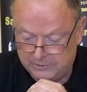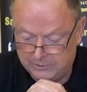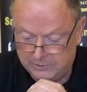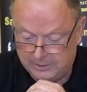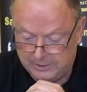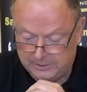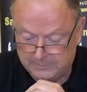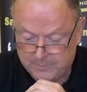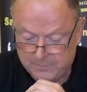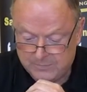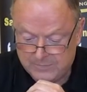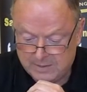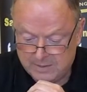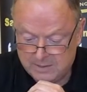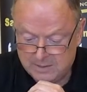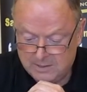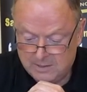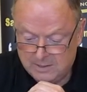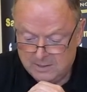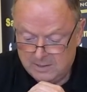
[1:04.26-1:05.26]
doing.
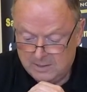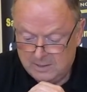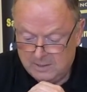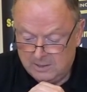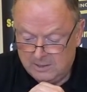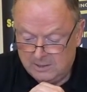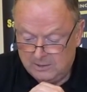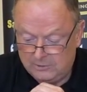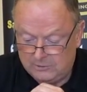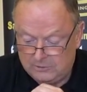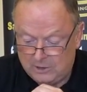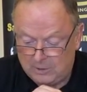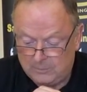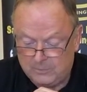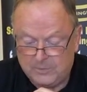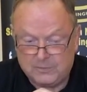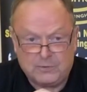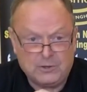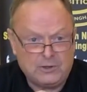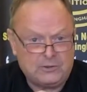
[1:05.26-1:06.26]

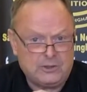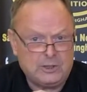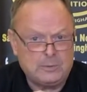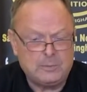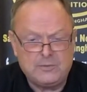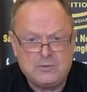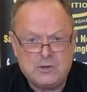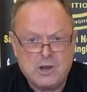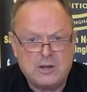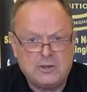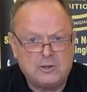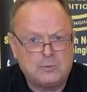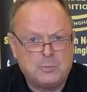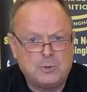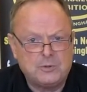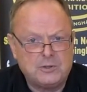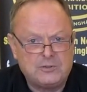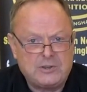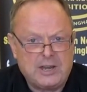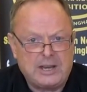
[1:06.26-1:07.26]
So the first thing we've done is
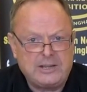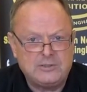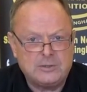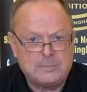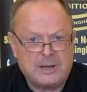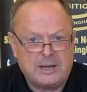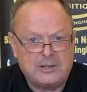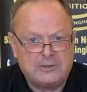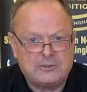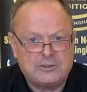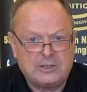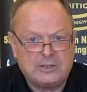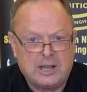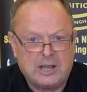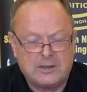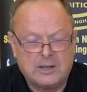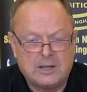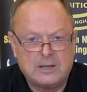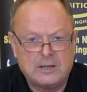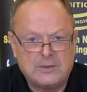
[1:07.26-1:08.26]
put the database
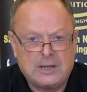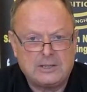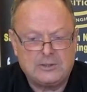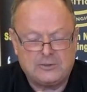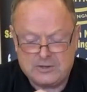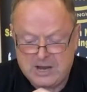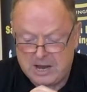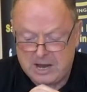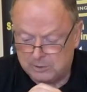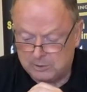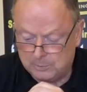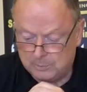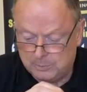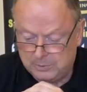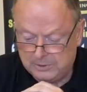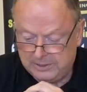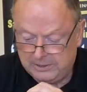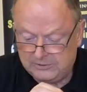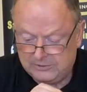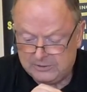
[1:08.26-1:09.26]
together. That is now
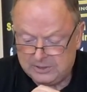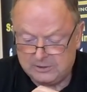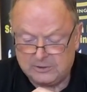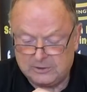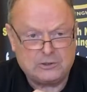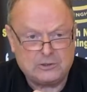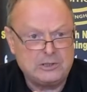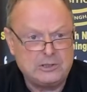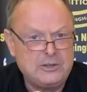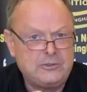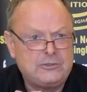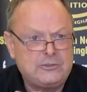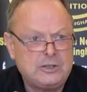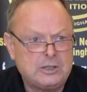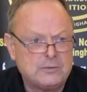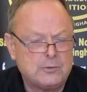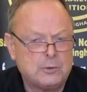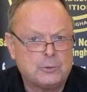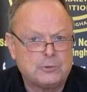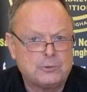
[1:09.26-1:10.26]
complete, and there's a listing
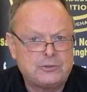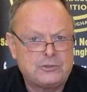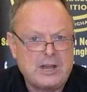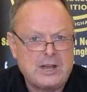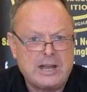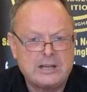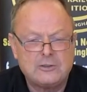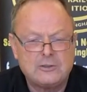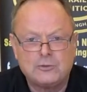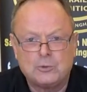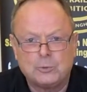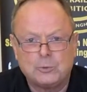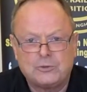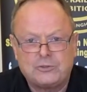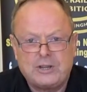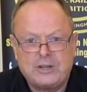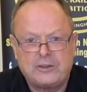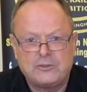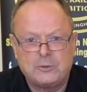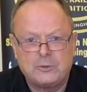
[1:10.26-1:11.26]
of all stands. All
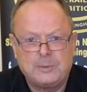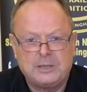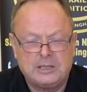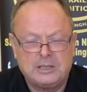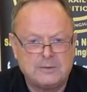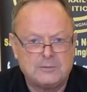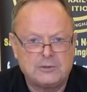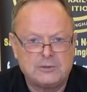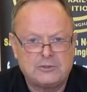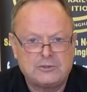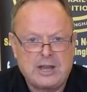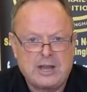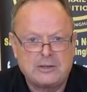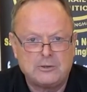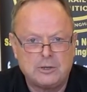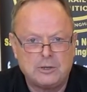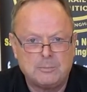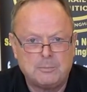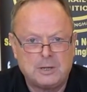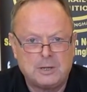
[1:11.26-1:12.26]
stands are being given a stand
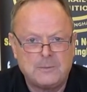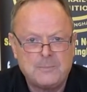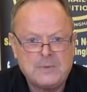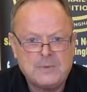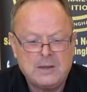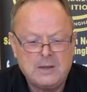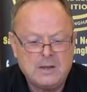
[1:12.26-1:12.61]
number,